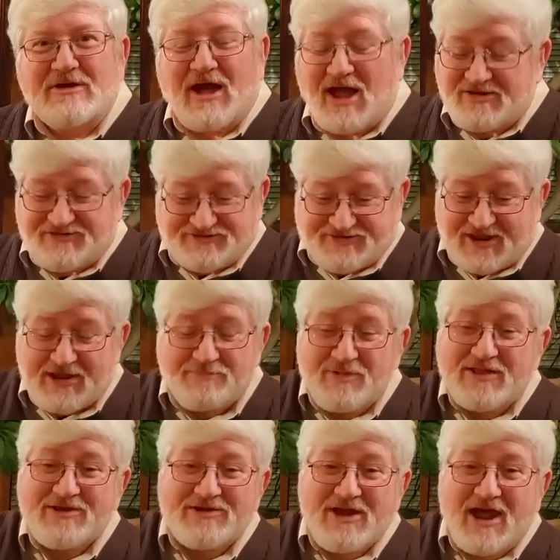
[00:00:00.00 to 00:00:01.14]
I'd stay up
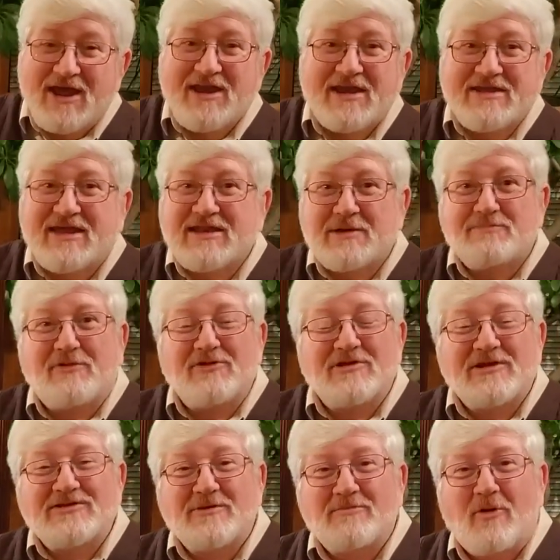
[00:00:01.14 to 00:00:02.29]
late at night. I'd get up
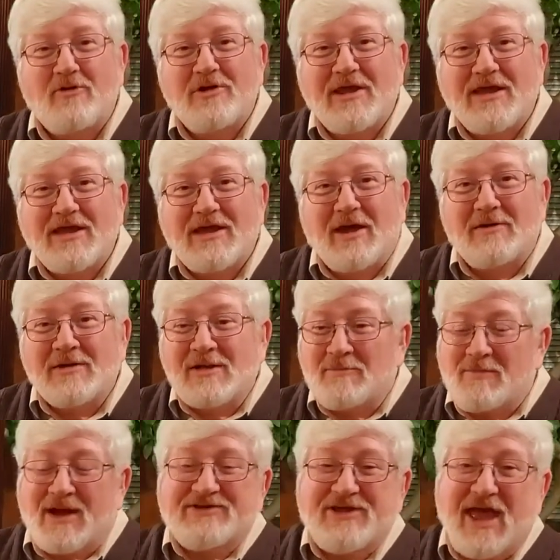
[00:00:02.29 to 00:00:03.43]
early in the morning.
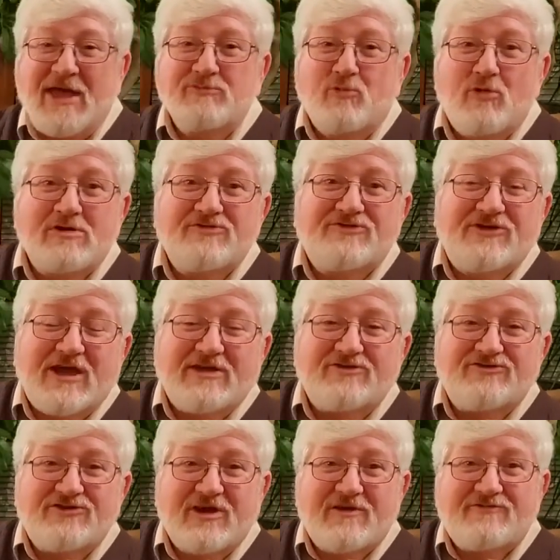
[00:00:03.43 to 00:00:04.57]
My dad worked second
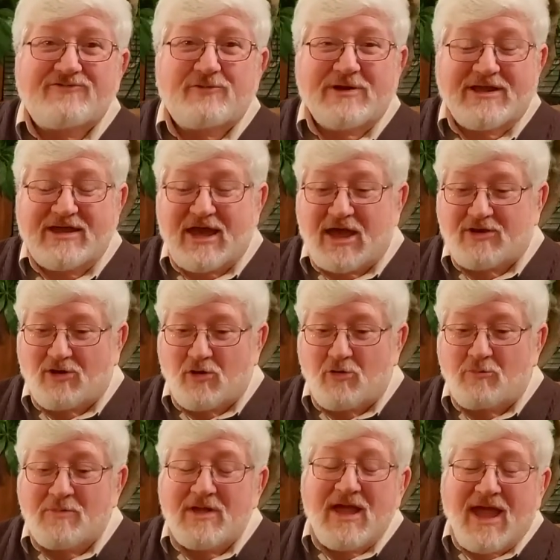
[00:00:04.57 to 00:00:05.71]
shift. When he got
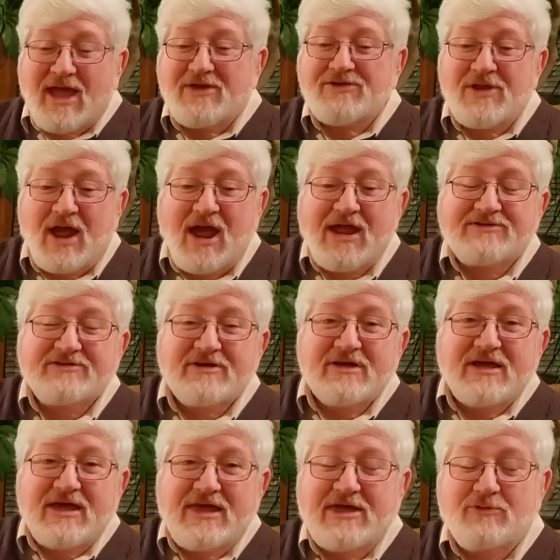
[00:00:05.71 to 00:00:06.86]
home at night,
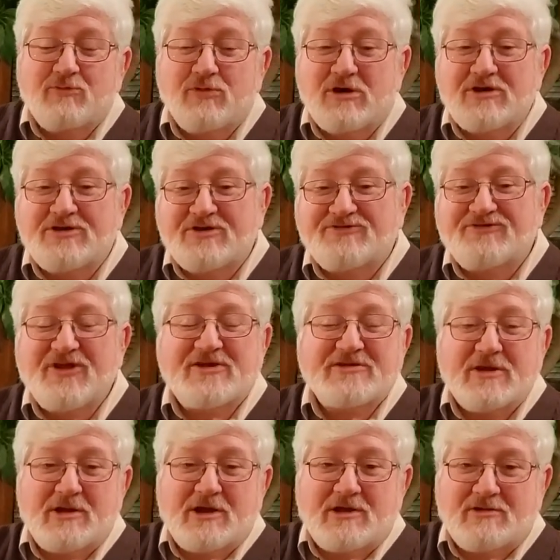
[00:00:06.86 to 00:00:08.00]
he would sit in
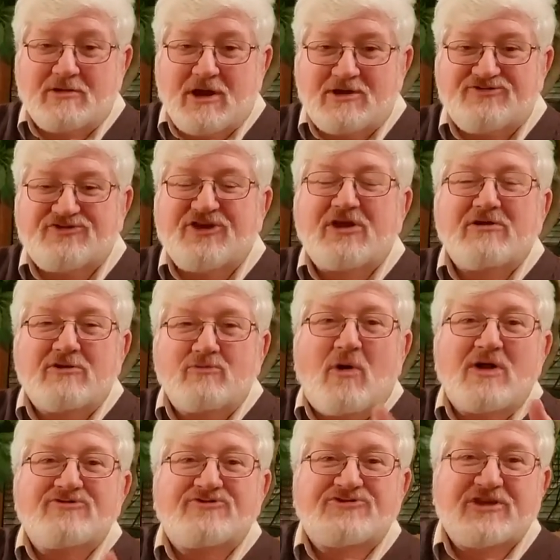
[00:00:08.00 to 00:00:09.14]
a chair and
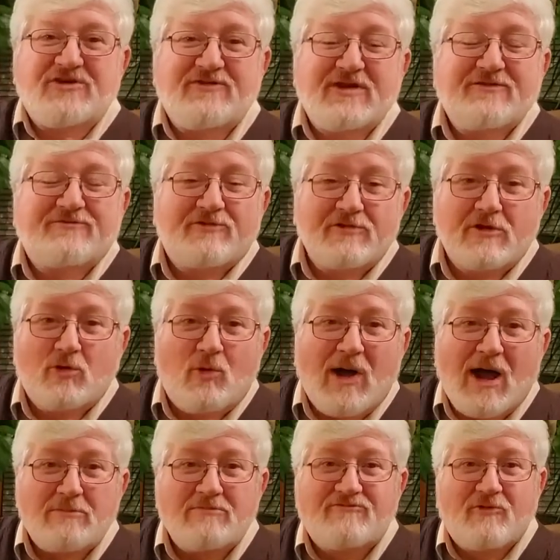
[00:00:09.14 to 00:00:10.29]
watch TV for a little
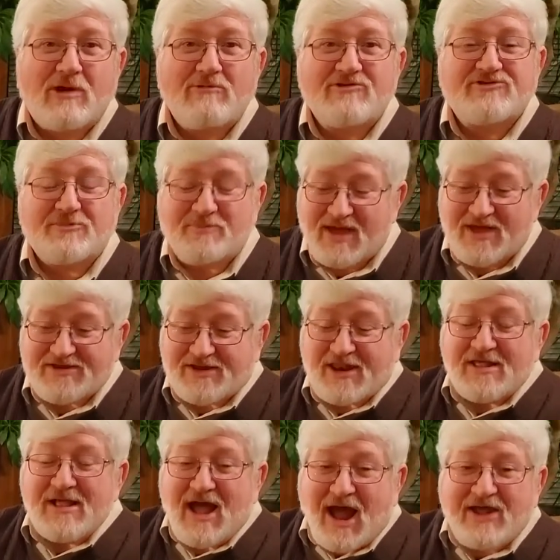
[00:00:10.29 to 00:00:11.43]
while before he went to bed. And
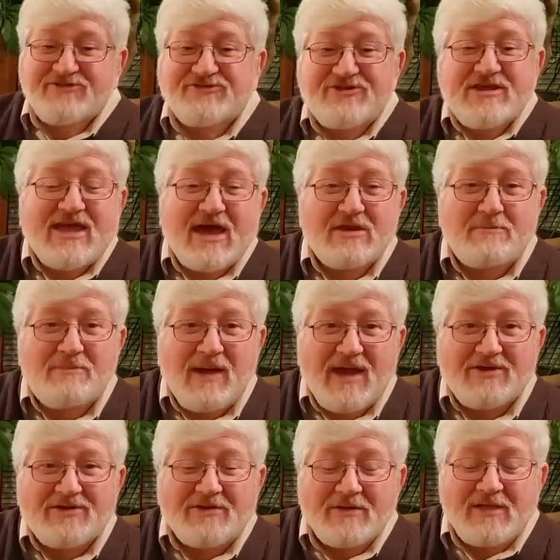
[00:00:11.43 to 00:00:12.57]
I'd sneak out of
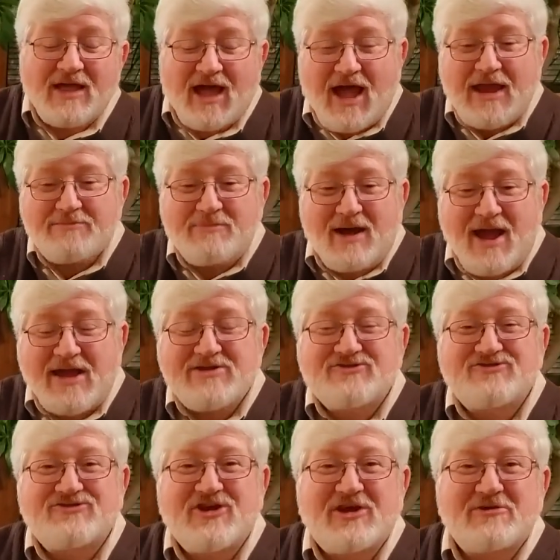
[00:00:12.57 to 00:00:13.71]
bed and hide behind
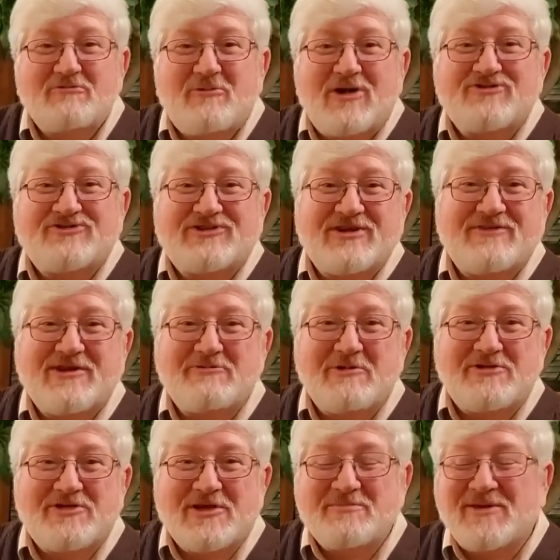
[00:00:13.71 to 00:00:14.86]
his chair and watch TV
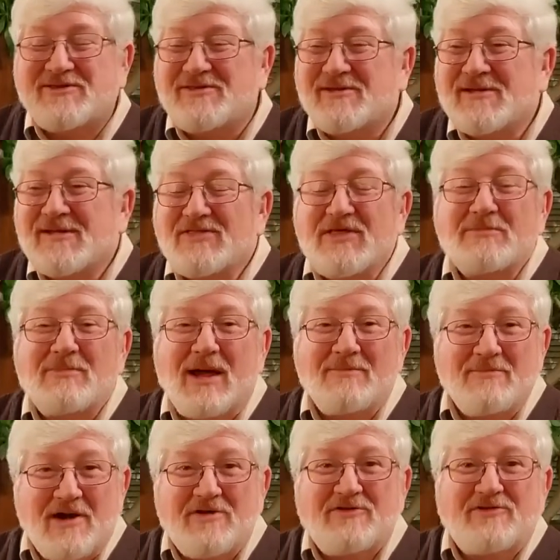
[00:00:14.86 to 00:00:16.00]
with him. And then my
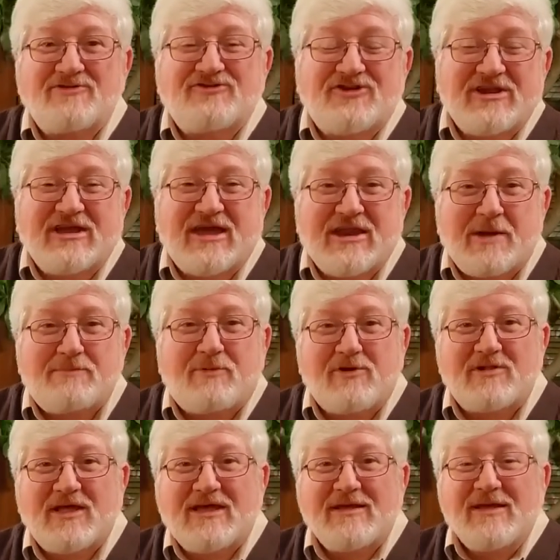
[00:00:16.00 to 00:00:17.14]
mother, she'd get up
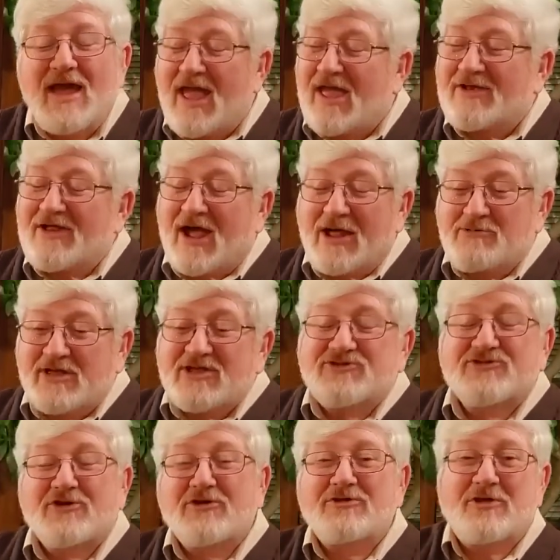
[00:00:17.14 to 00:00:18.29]
early and I would get
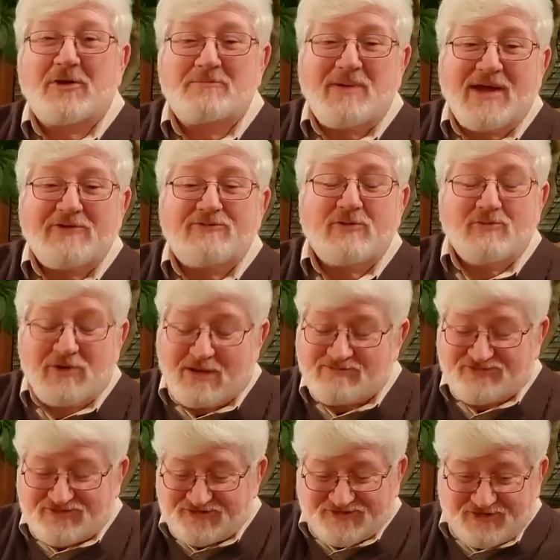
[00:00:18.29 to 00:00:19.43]
to her the bedroom when I
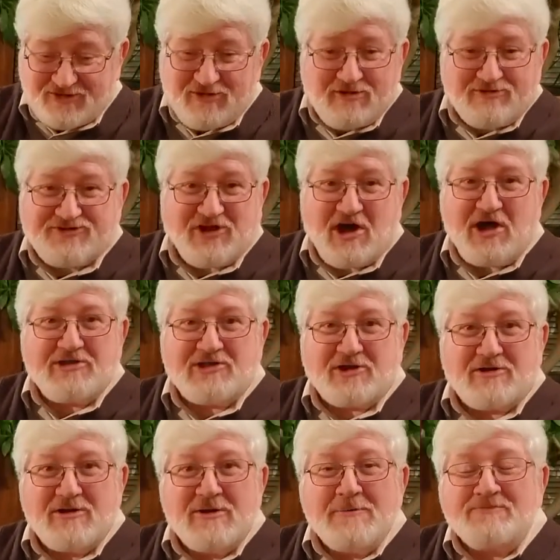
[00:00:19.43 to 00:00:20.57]
was just a little
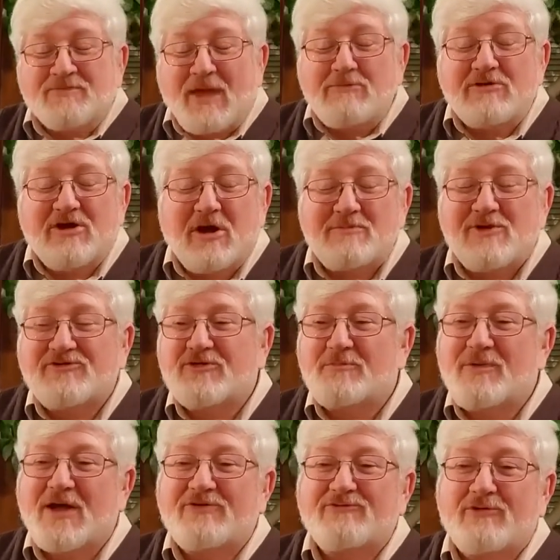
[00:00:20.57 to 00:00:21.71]
toddler. I would come into the
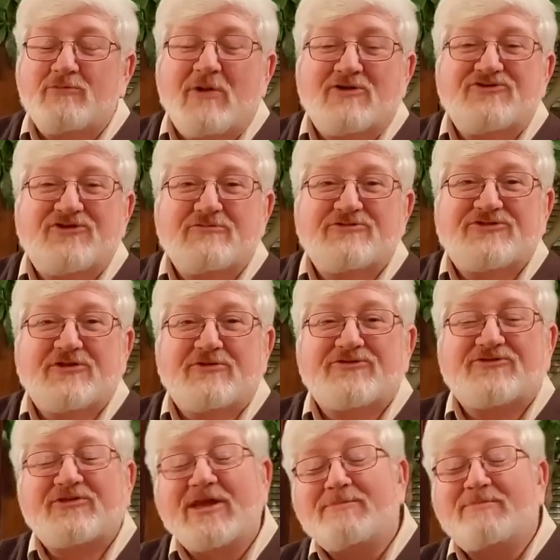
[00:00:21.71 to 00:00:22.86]
bedroom while she was still
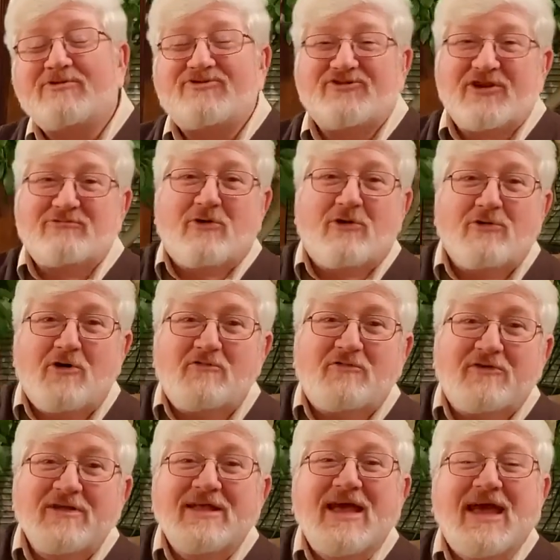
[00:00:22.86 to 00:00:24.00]
asleep and she'd roll
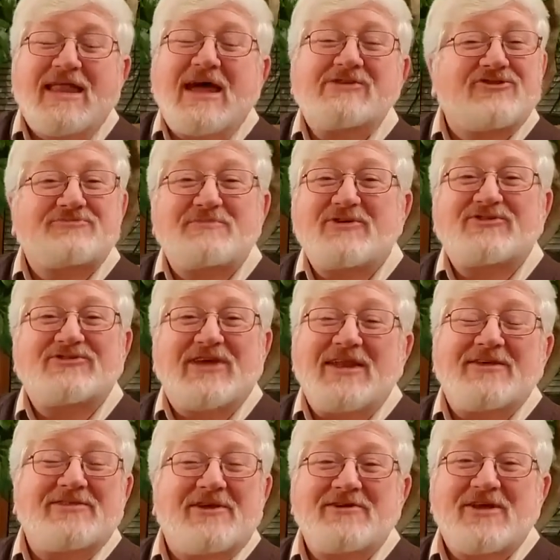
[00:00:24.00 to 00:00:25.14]
over and I'd just be
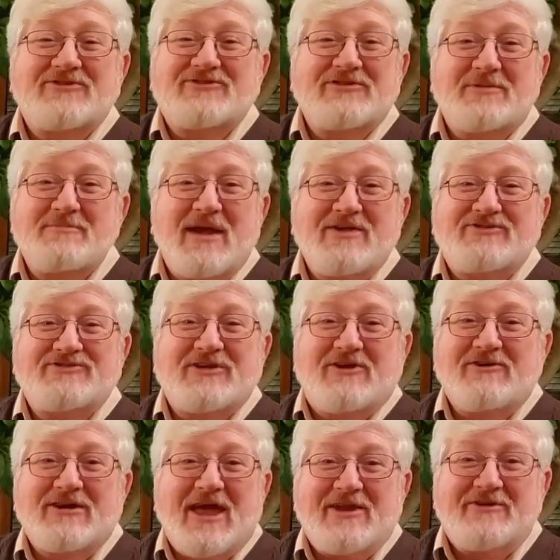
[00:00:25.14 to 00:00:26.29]
standing there next to the bed
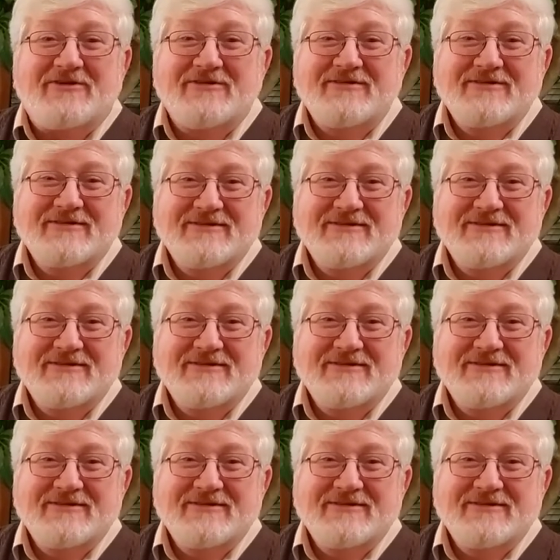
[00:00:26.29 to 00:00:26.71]
staring at her.